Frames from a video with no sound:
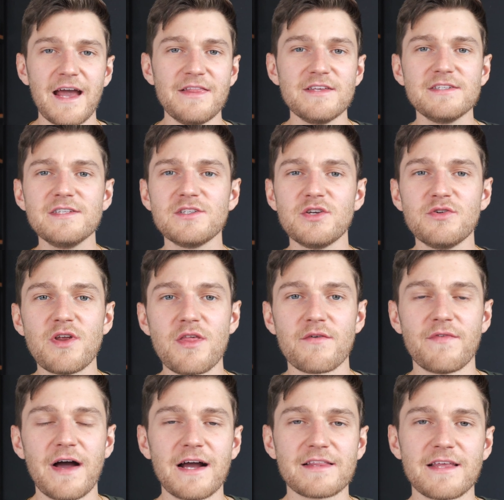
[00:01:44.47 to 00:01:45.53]
And this is due to the
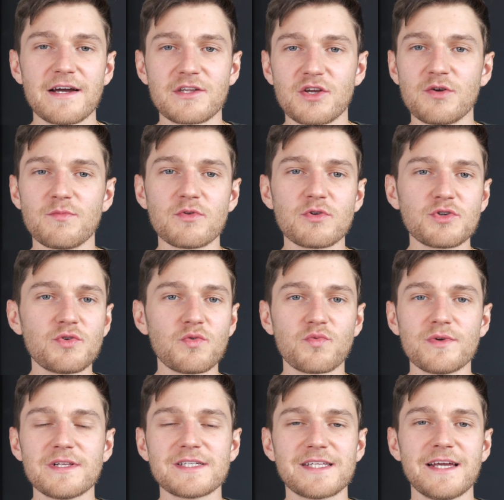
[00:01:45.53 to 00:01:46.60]
fact that commercial
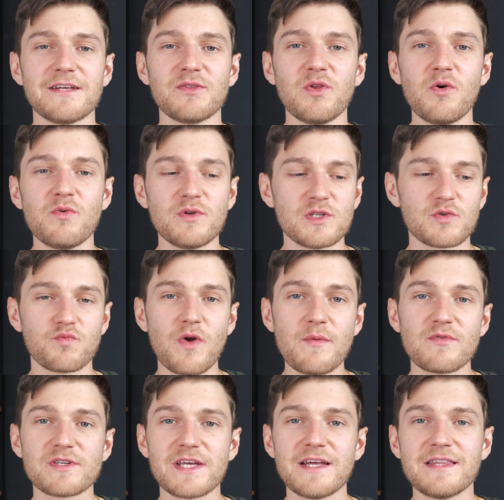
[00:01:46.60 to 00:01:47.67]
real estate loans
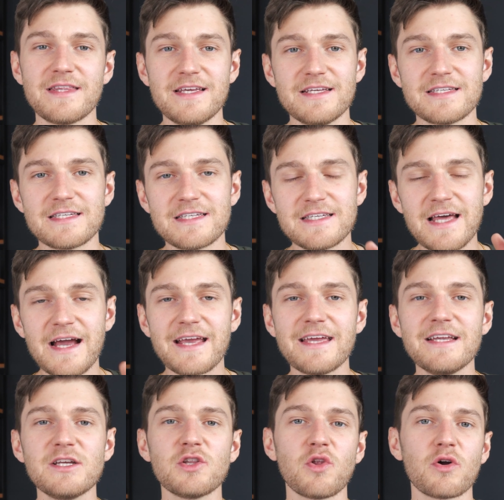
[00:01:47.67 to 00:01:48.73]
represent the
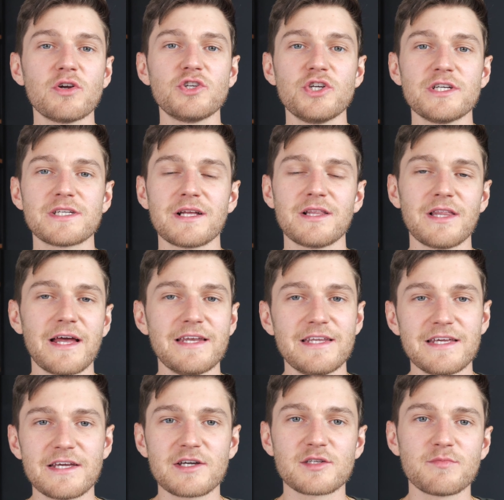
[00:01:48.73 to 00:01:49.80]
second largest
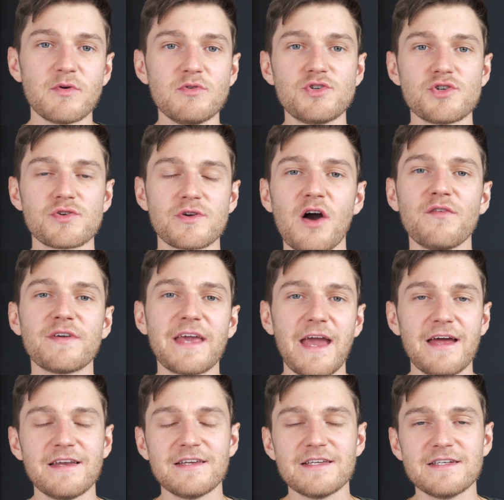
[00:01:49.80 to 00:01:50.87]
lending exposure of
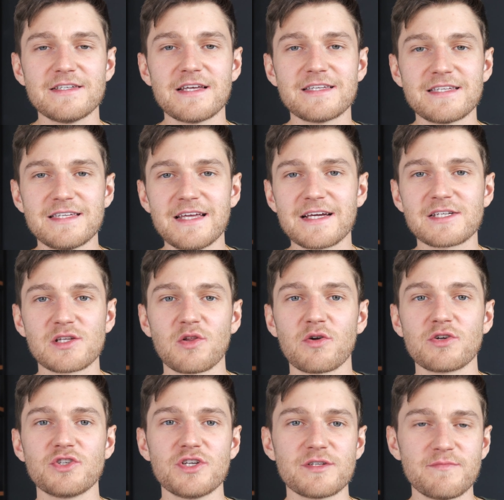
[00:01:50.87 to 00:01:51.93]
Canada's six
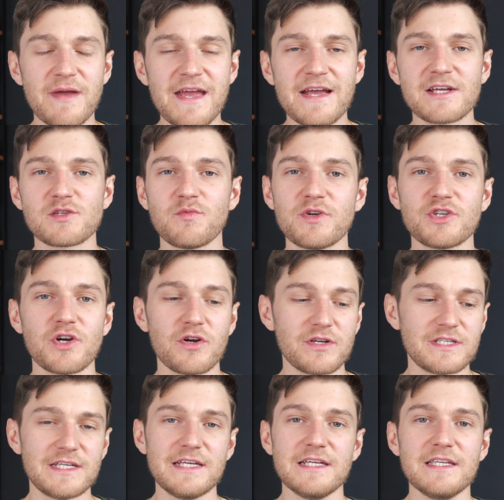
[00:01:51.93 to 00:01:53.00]
largest banks, which are
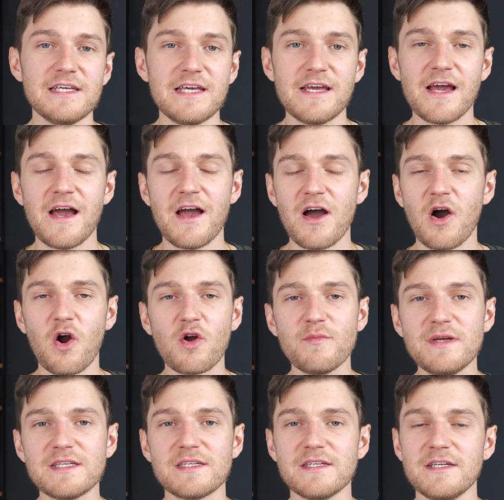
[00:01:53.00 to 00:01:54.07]
TD,
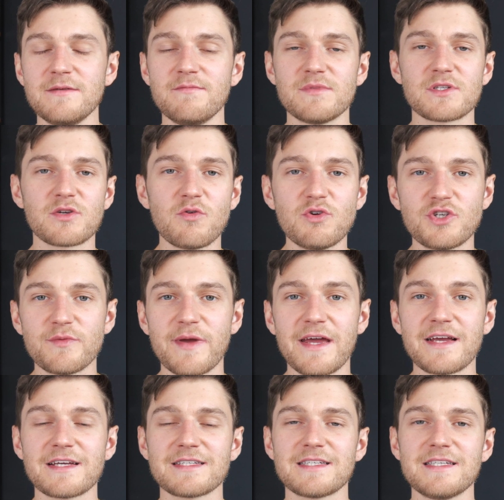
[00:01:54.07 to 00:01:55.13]
RBC,
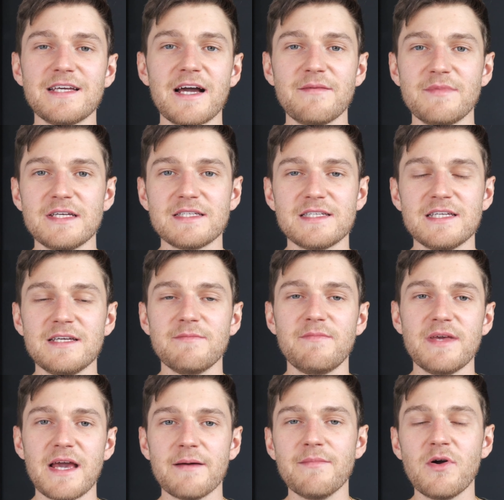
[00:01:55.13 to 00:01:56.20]
Scotiabank, CIBC,
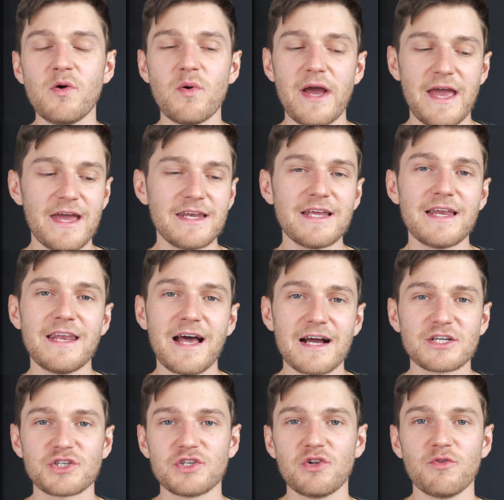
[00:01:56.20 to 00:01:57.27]
BMO, and
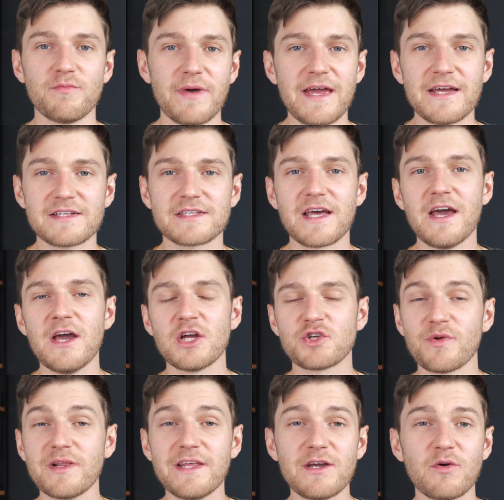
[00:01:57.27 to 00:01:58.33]
National Banks,
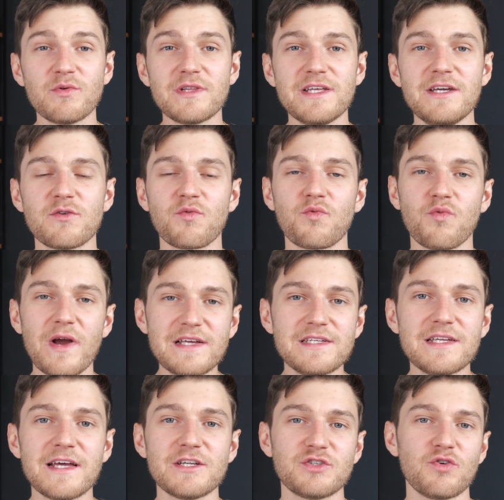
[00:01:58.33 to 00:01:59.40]
trailing only
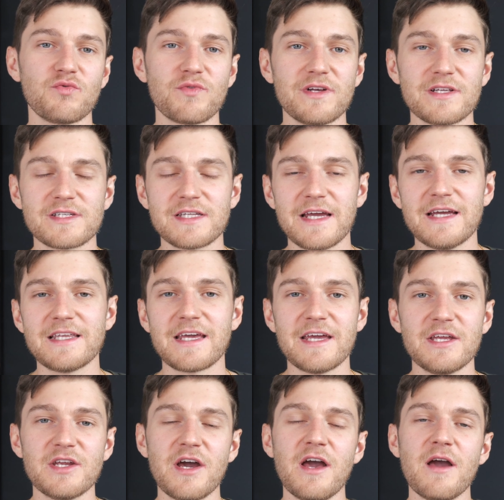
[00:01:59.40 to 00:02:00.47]
residential real estate
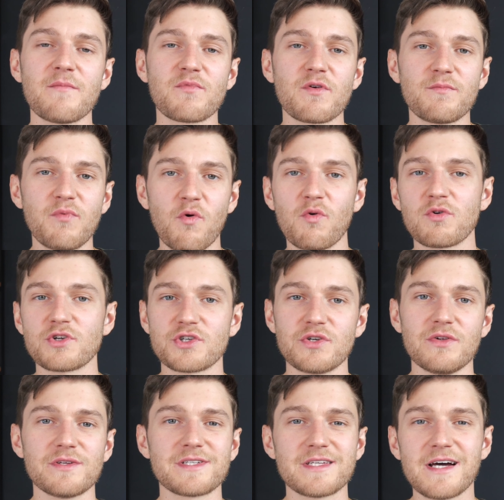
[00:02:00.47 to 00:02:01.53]
in
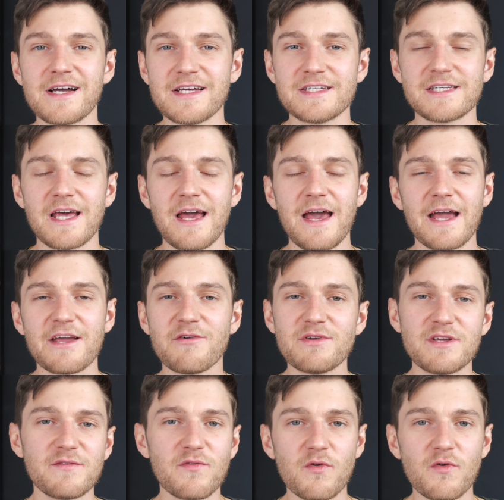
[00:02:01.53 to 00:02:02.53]
proportional size, accounting